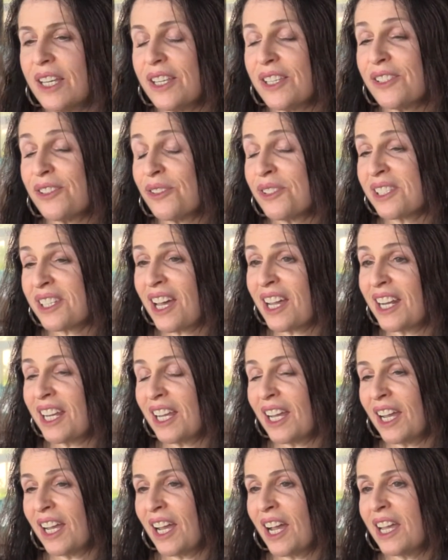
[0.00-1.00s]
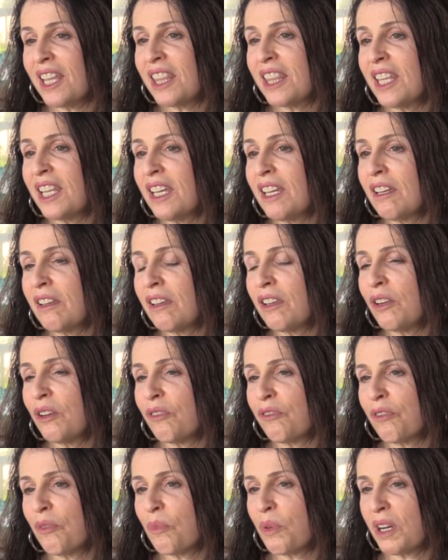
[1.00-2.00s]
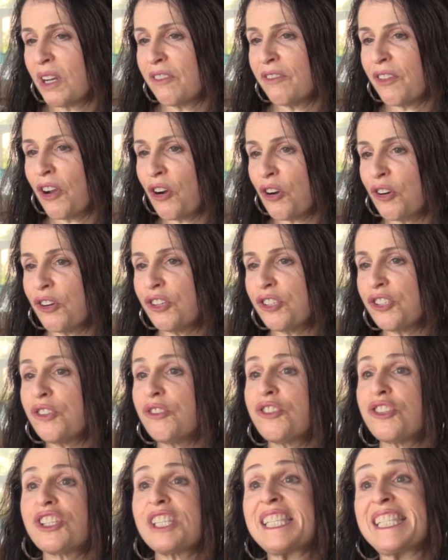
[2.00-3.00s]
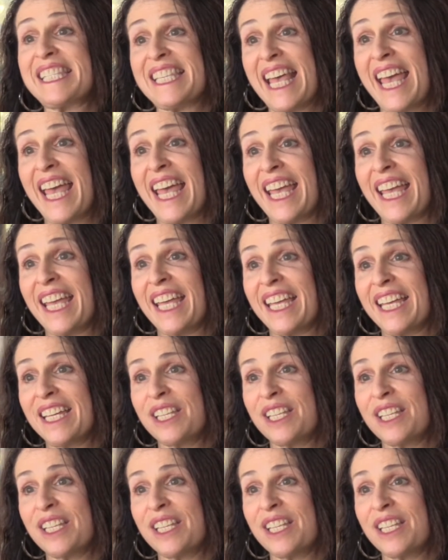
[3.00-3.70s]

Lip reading: So Scott, I think, from what I've heard you just say,